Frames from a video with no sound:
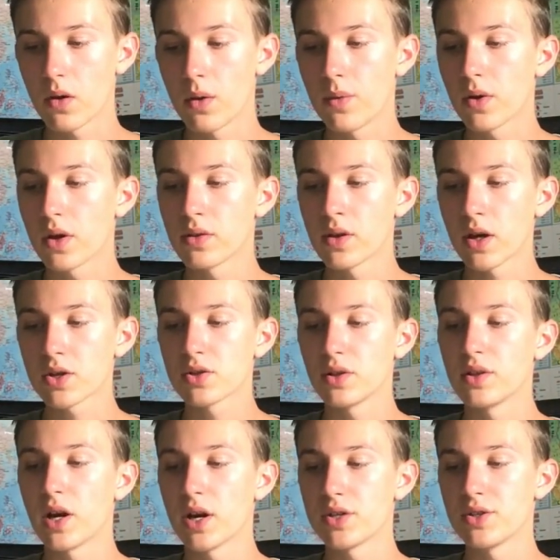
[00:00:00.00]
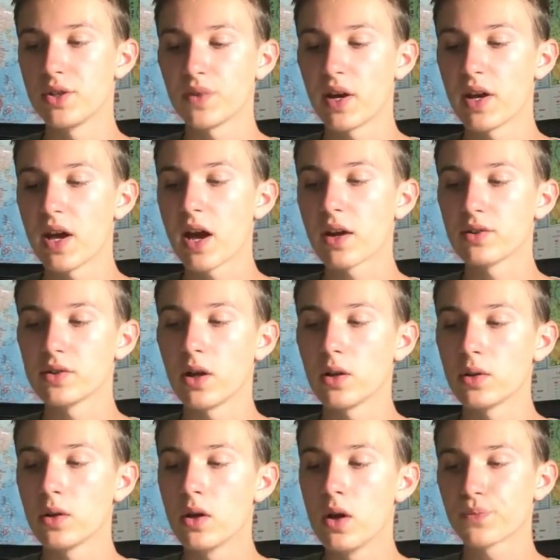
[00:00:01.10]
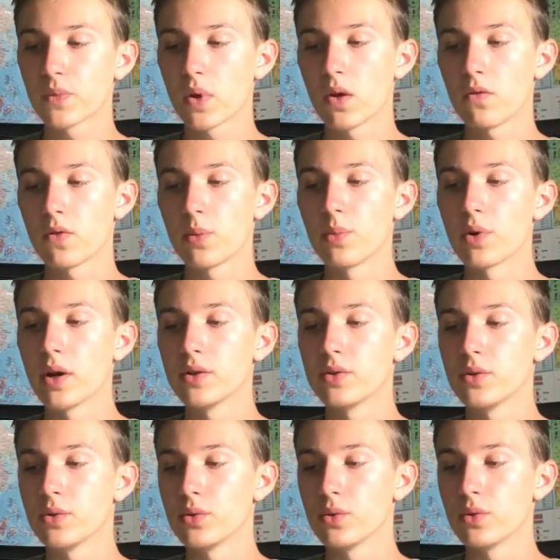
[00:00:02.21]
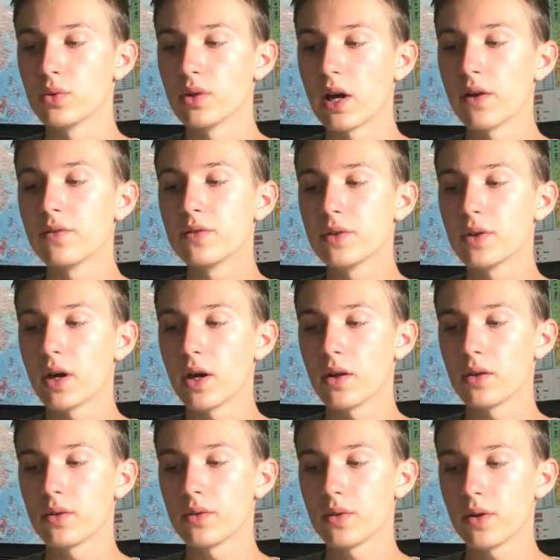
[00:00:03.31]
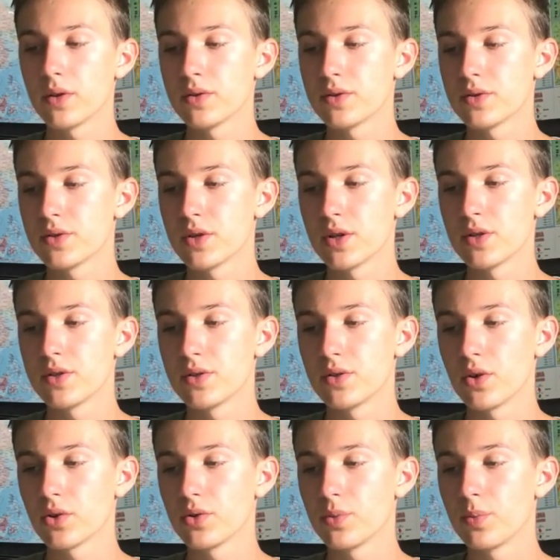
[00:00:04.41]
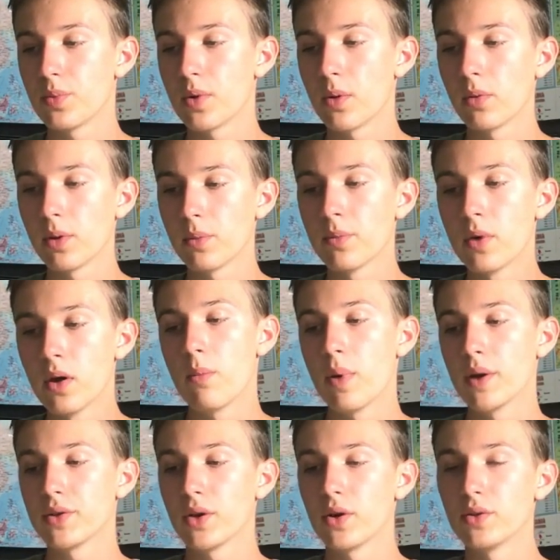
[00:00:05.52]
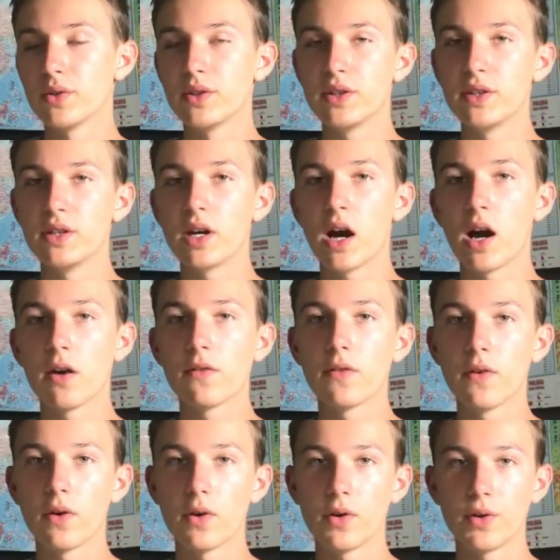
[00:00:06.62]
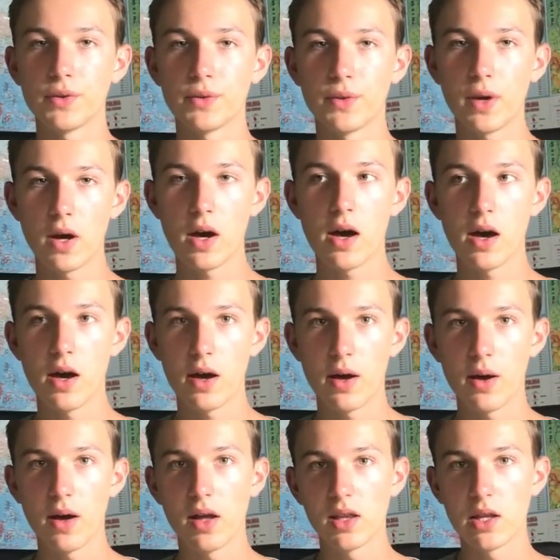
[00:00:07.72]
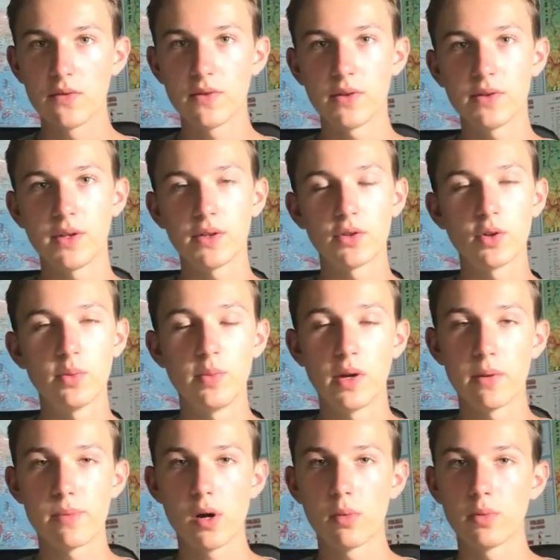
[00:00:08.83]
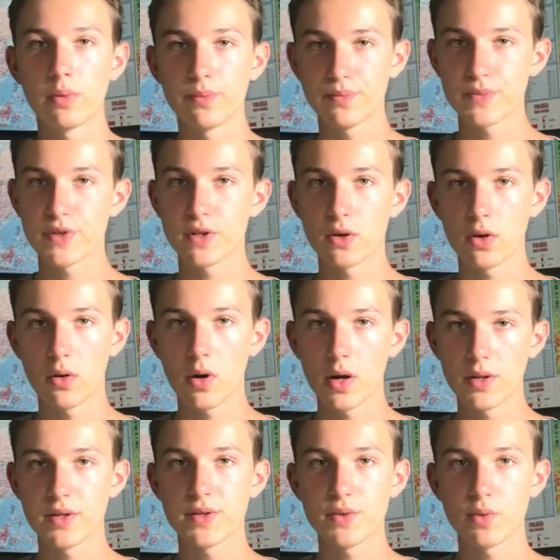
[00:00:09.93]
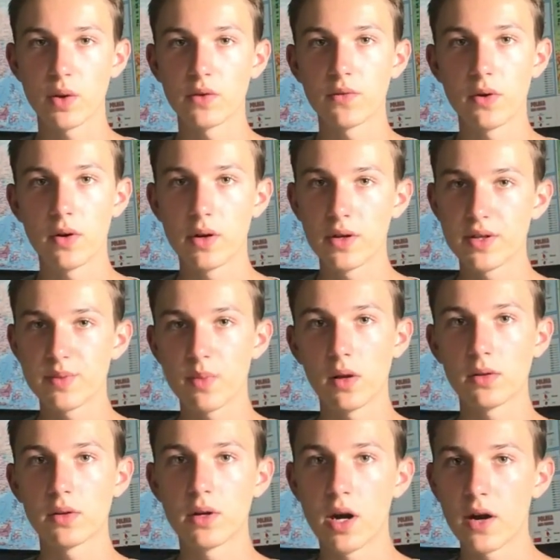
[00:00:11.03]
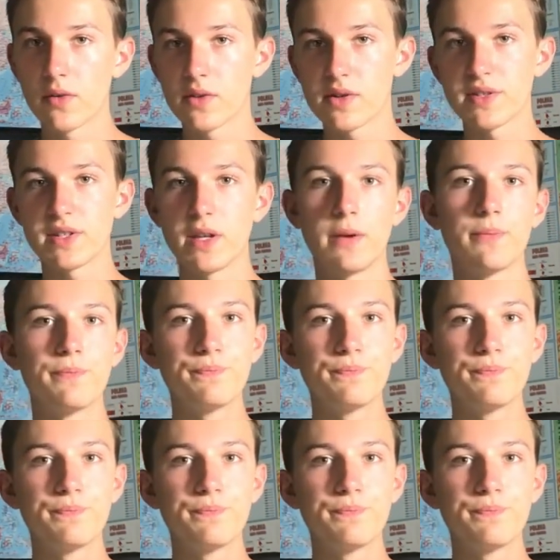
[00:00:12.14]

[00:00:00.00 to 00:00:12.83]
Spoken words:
You can actually touch the diagonal from right to left, and it's just not a problem. But on the iPhone 11 it could be a problem, so I just went for the smaller iPhone SE.